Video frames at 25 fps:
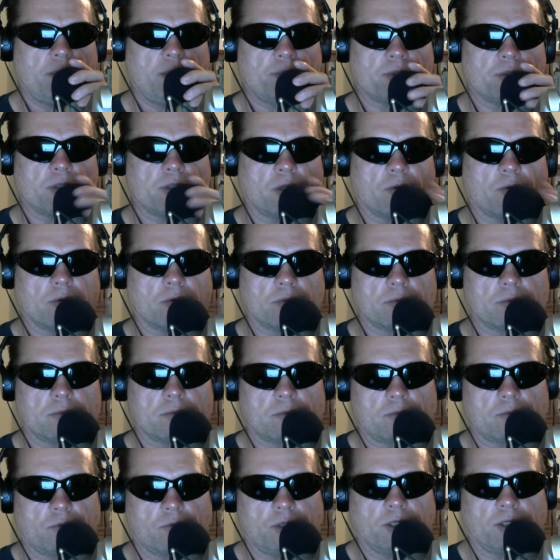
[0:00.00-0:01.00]
don't
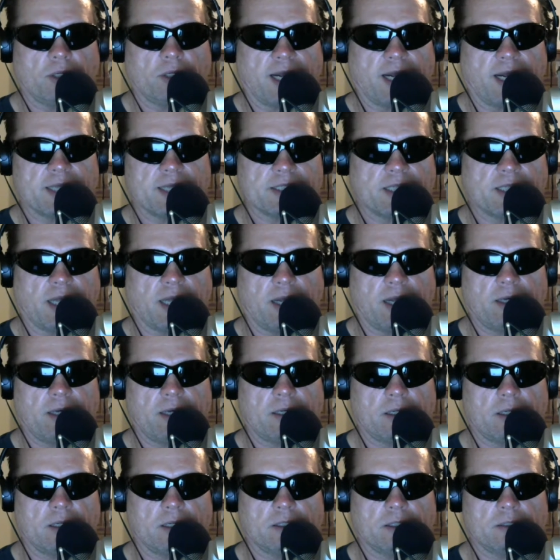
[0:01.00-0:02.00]
realize that,
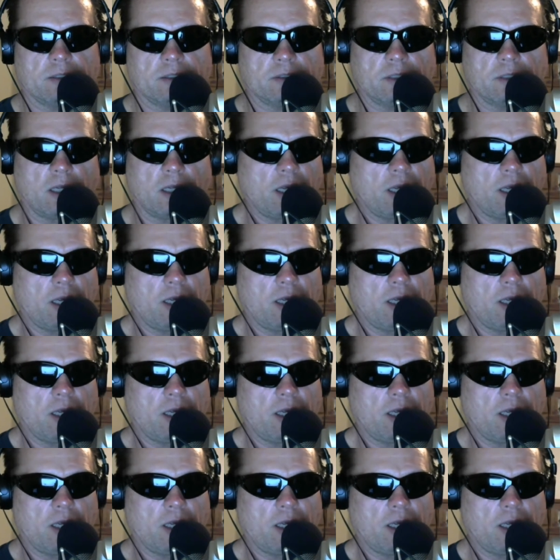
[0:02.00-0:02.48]
and